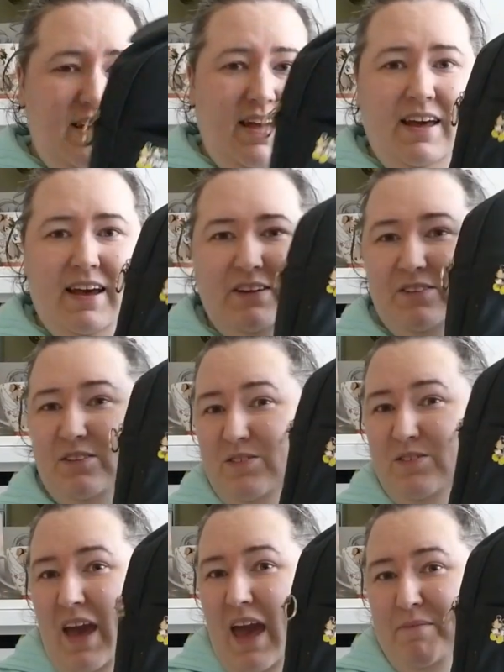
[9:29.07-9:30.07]
And yeah, it
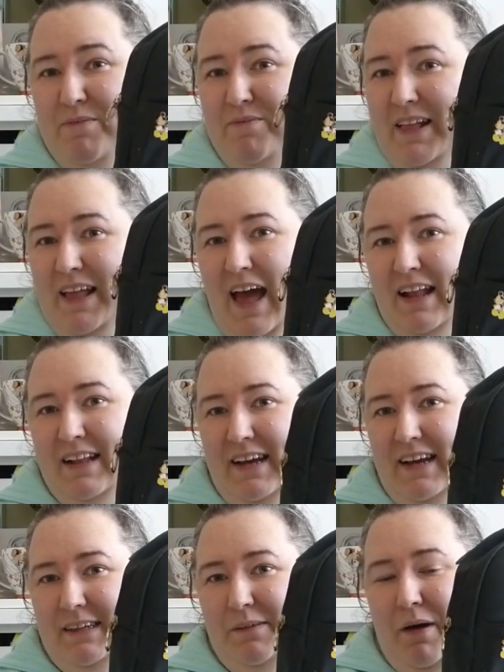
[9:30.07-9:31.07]
just came in really
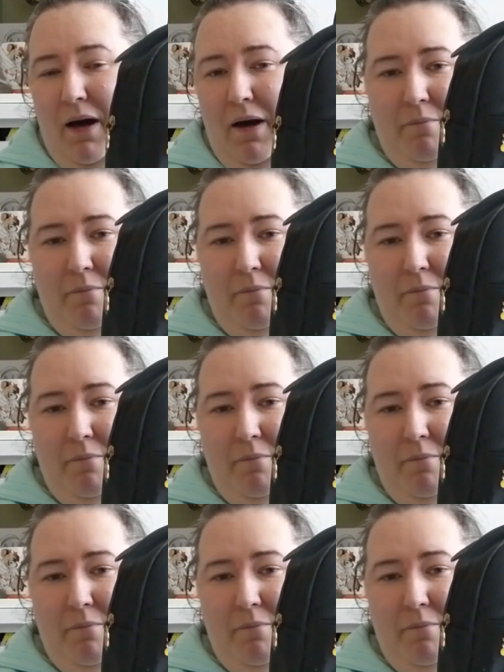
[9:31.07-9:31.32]
handy as a